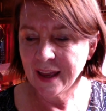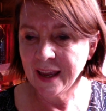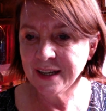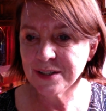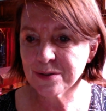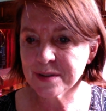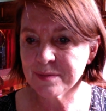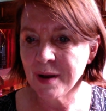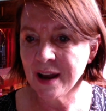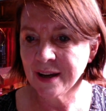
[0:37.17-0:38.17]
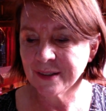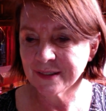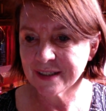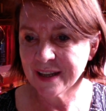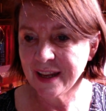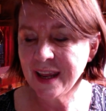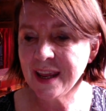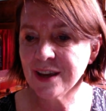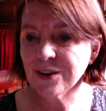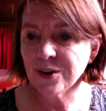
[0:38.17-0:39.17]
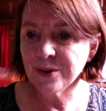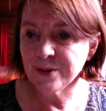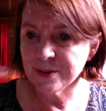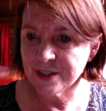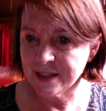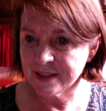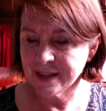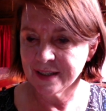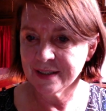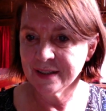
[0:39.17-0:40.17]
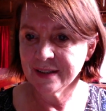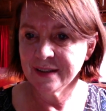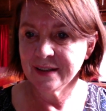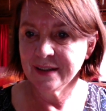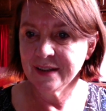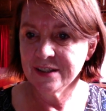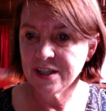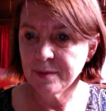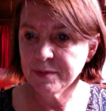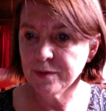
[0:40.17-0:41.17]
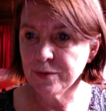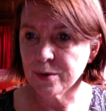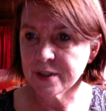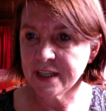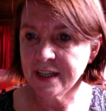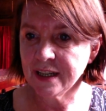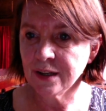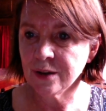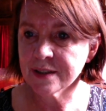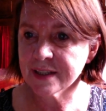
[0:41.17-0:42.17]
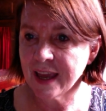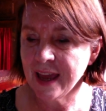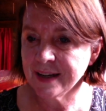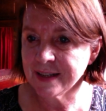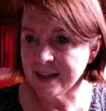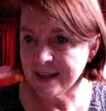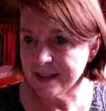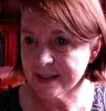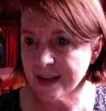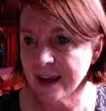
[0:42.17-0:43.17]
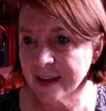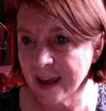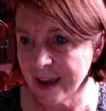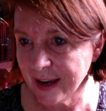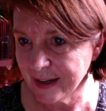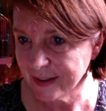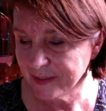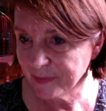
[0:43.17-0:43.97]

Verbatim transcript: Angel smiled. Here goes, she said. Chapter 40 Los Candeles Again.